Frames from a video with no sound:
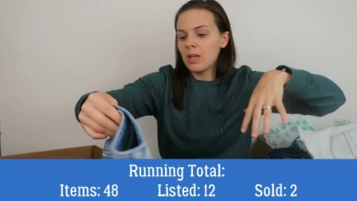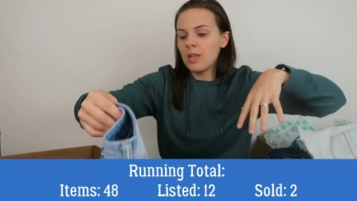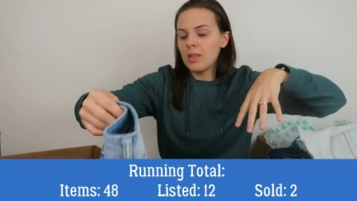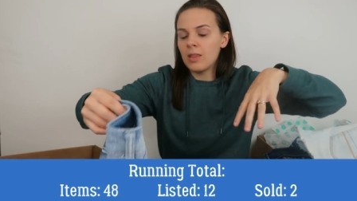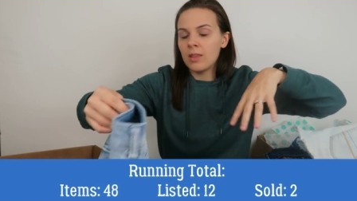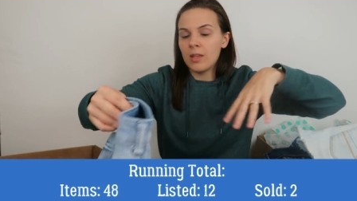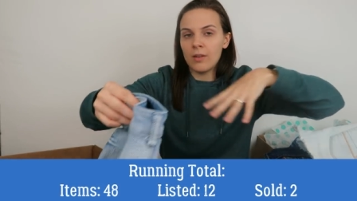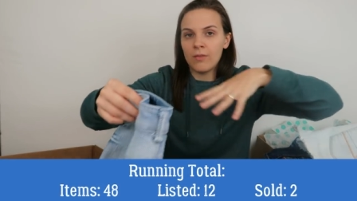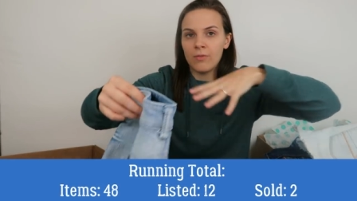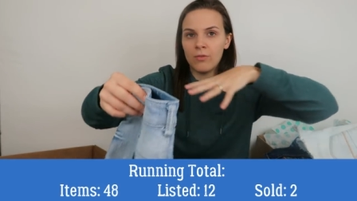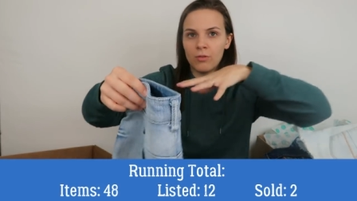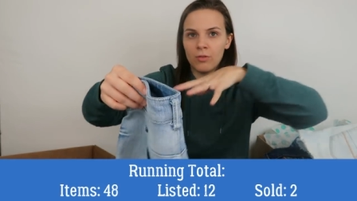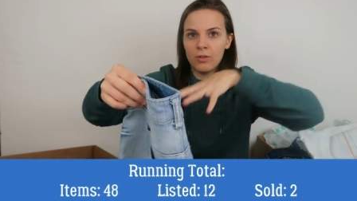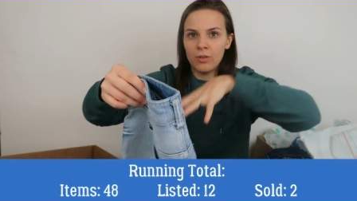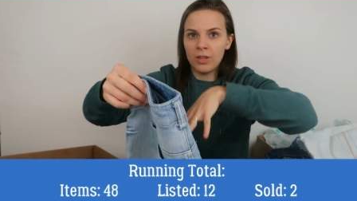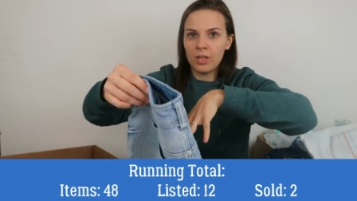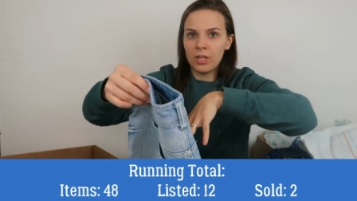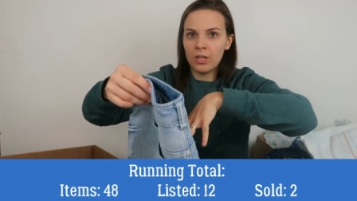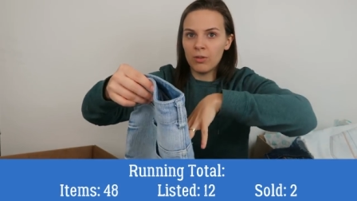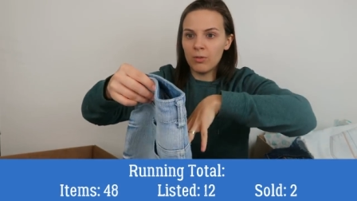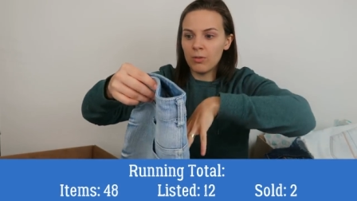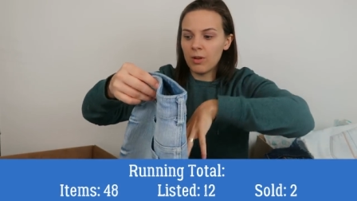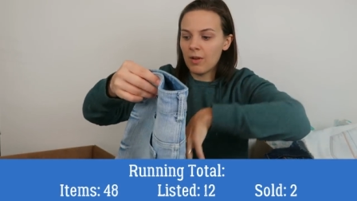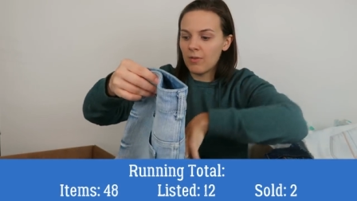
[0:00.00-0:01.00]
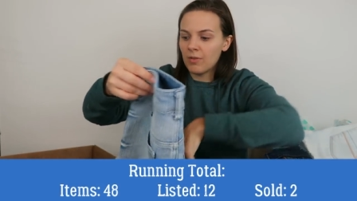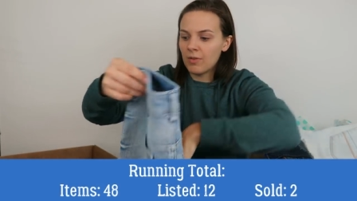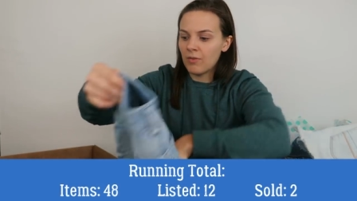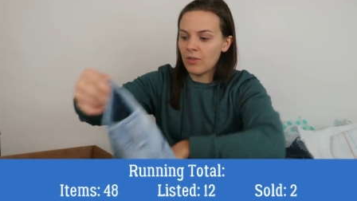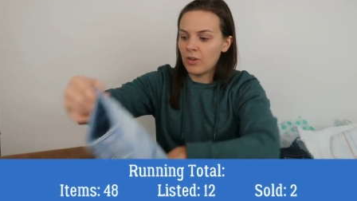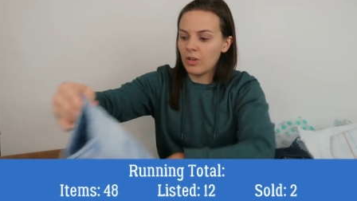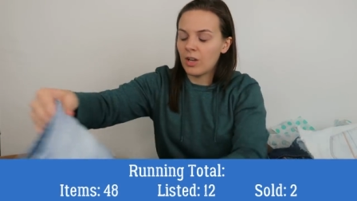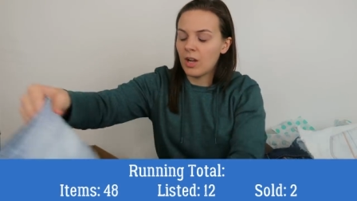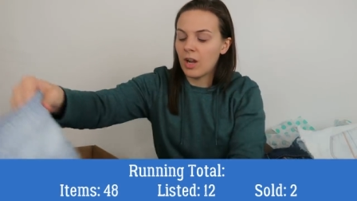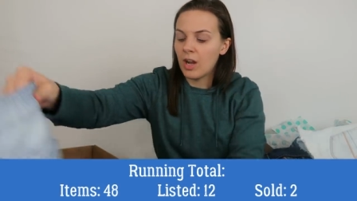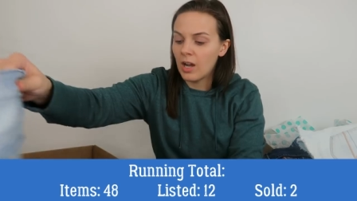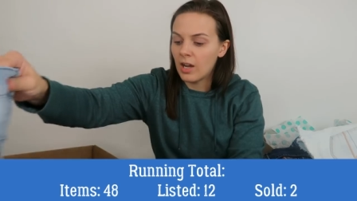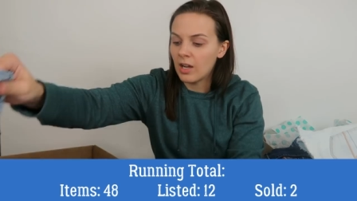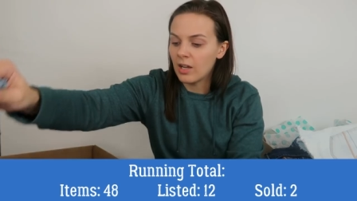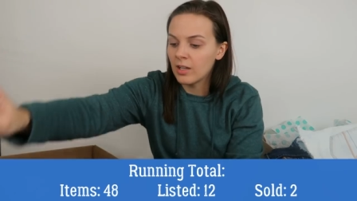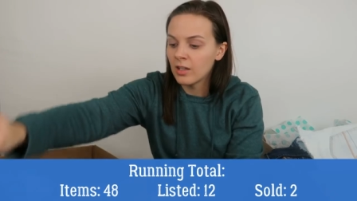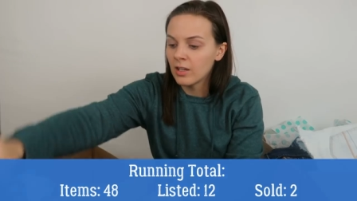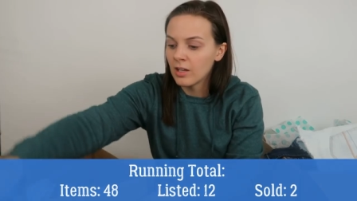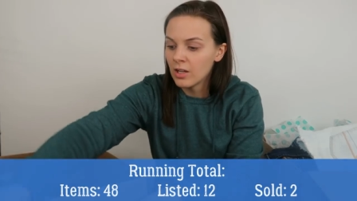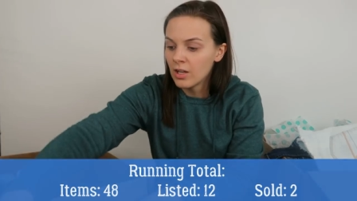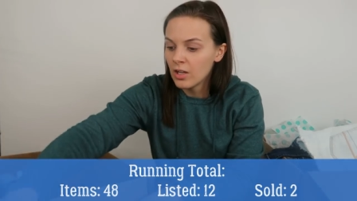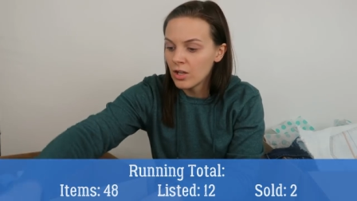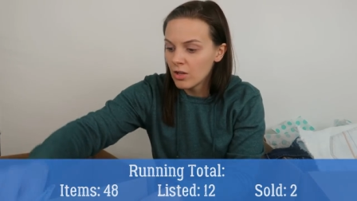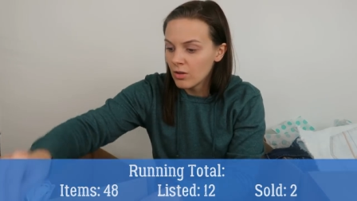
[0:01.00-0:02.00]
and therefore they don't have a very
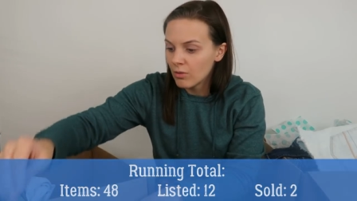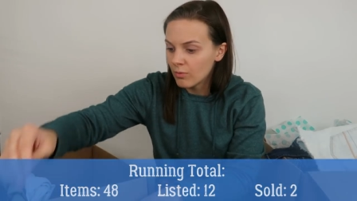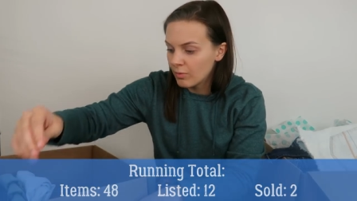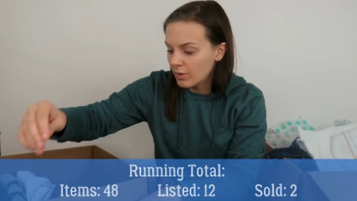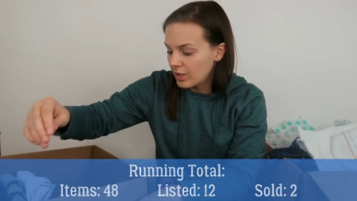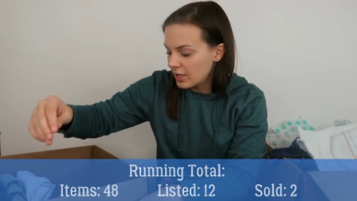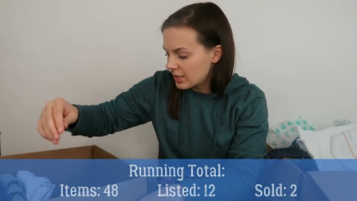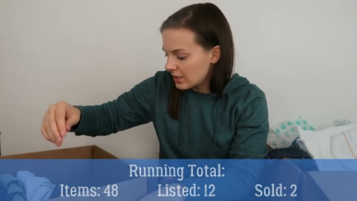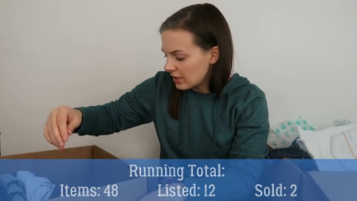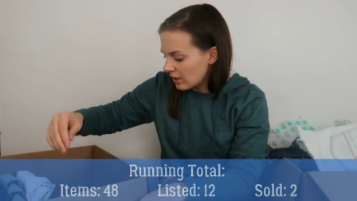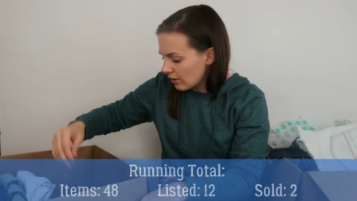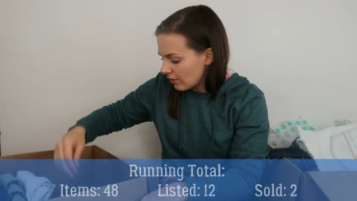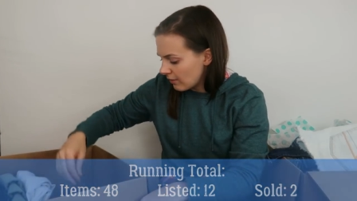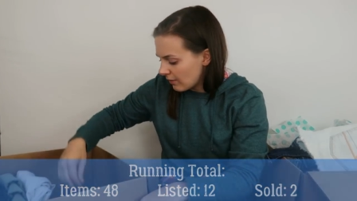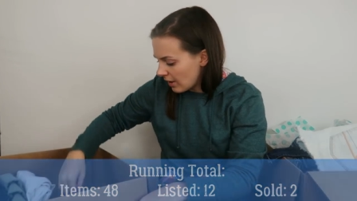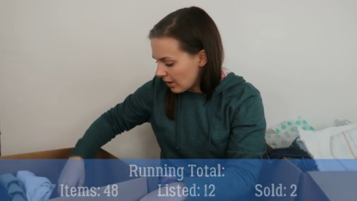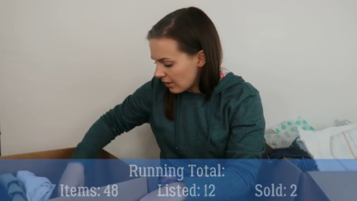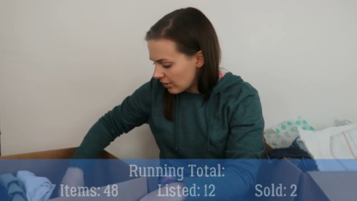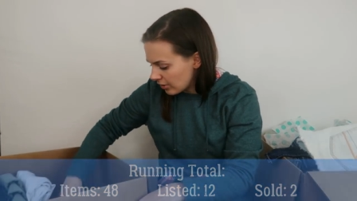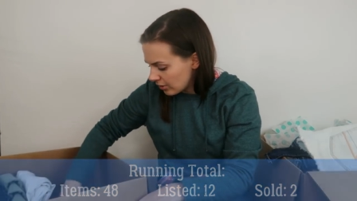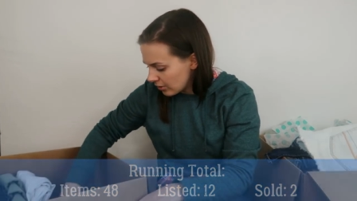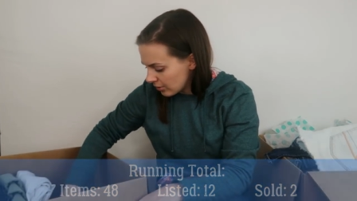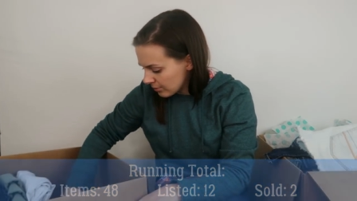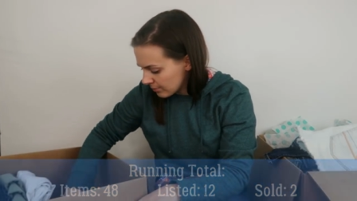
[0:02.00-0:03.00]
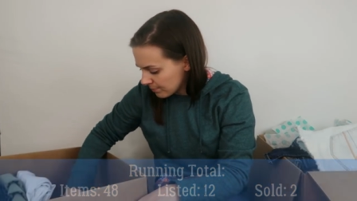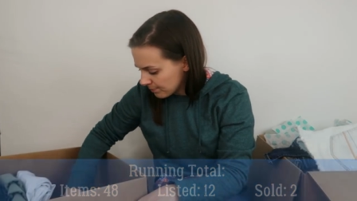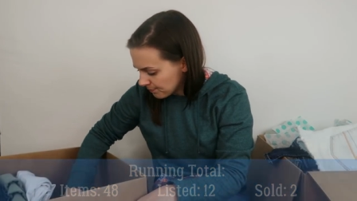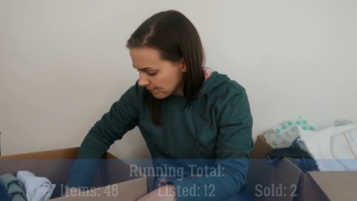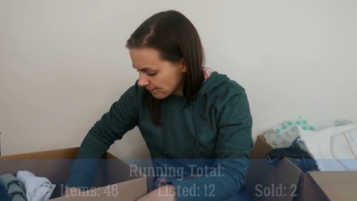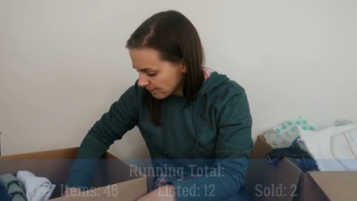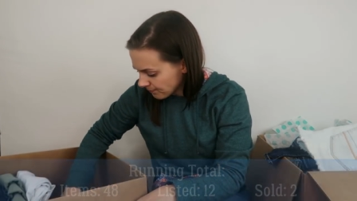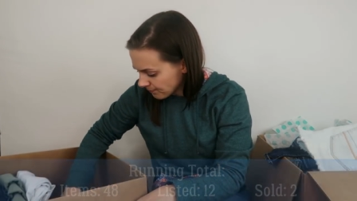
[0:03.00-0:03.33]
high resale value.